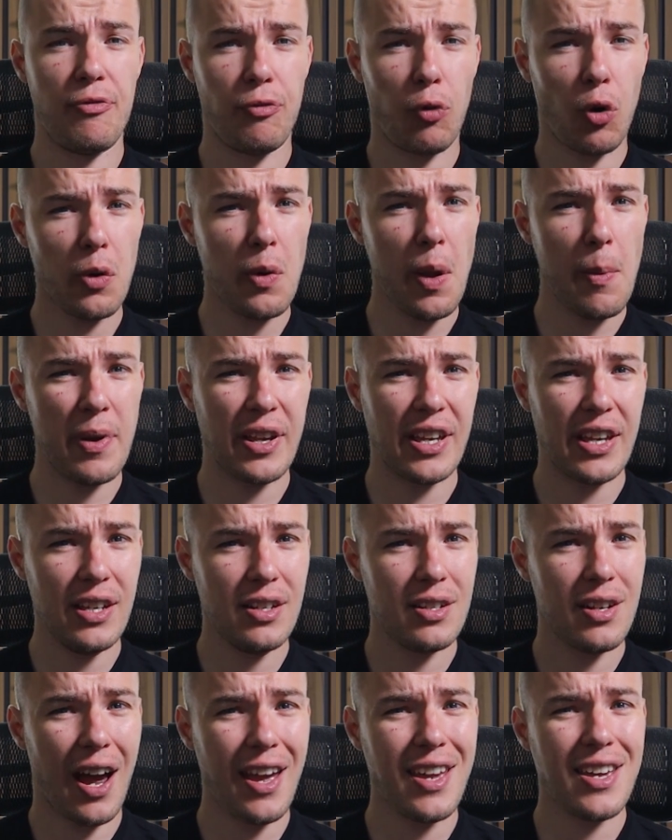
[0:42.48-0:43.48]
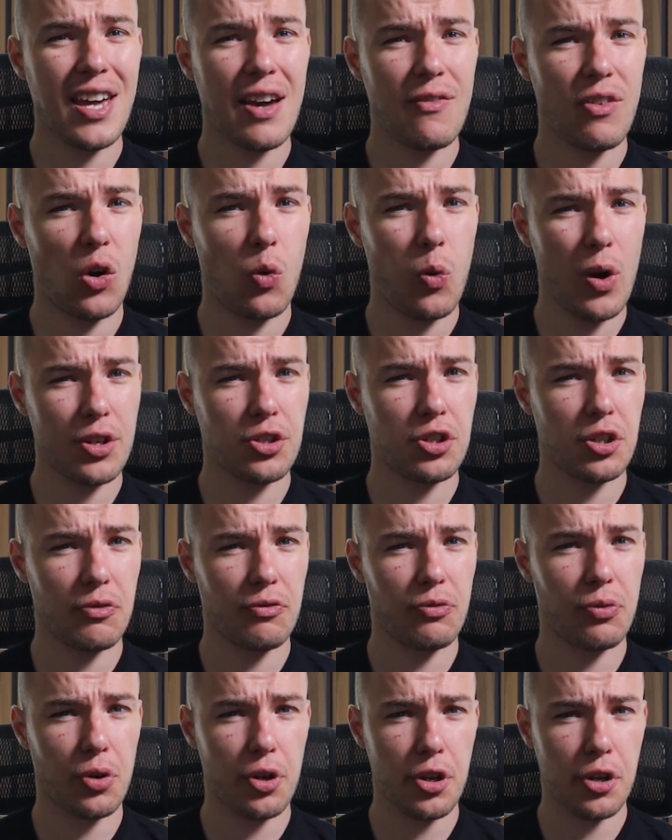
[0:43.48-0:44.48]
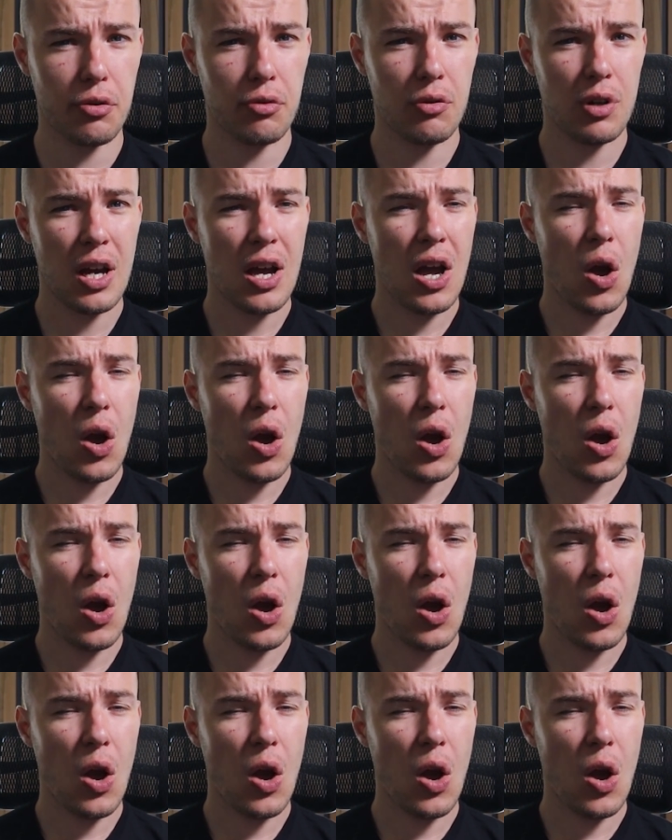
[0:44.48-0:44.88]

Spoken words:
before we begin, I have a question for you.